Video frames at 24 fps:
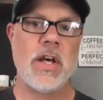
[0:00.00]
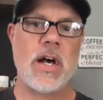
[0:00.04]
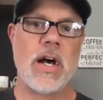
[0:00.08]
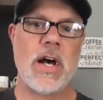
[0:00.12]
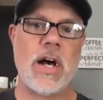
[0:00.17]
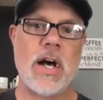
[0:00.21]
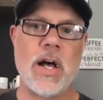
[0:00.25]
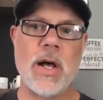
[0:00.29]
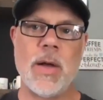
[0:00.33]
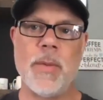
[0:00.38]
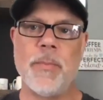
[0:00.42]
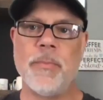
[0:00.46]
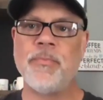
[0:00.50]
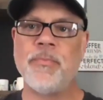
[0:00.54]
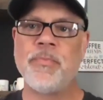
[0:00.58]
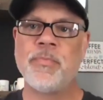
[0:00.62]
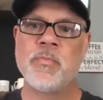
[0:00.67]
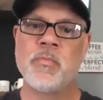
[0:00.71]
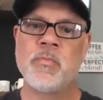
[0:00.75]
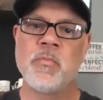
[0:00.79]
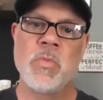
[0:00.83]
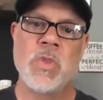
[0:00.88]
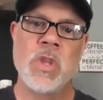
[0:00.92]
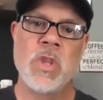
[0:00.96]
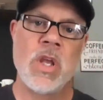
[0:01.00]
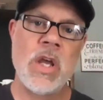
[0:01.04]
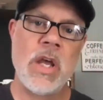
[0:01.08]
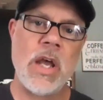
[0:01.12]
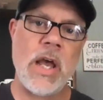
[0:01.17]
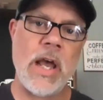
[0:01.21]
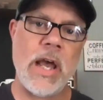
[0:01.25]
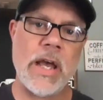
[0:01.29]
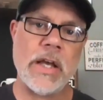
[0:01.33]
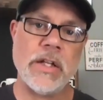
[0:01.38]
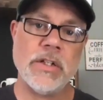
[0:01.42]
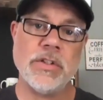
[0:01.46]
Um,
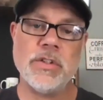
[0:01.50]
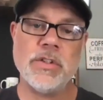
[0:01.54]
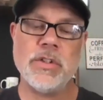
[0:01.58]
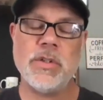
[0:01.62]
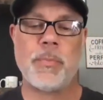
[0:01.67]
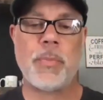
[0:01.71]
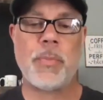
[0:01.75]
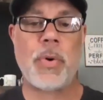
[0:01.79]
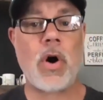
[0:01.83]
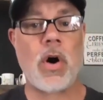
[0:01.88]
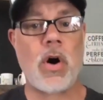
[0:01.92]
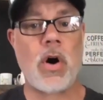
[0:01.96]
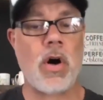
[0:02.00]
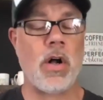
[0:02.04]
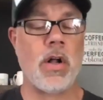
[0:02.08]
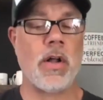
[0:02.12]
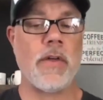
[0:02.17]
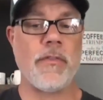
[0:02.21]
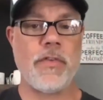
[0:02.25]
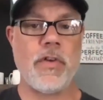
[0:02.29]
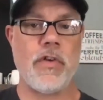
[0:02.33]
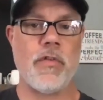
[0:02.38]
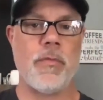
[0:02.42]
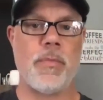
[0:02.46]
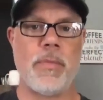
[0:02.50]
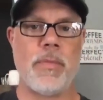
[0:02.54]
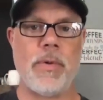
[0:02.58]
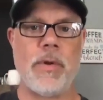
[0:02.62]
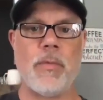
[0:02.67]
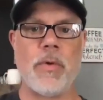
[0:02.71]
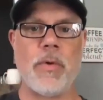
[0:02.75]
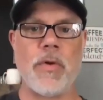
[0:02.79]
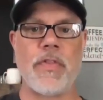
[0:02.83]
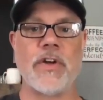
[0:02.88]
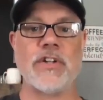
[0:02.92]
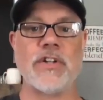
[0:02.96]
and Paul, if you've been
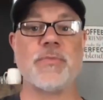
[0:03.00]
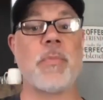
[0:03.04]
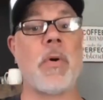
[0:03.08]
with us,